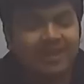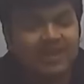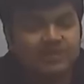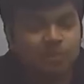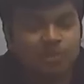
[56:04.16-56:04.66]

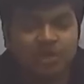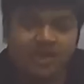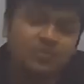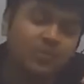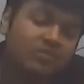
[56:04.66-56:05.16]
exposure
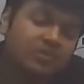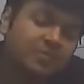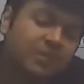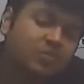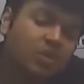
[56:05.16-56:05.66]
is with
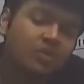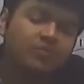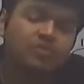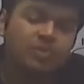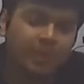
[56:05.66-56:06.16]
respect to all the
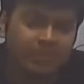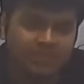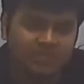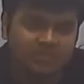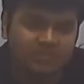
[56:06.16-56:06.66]
future payments.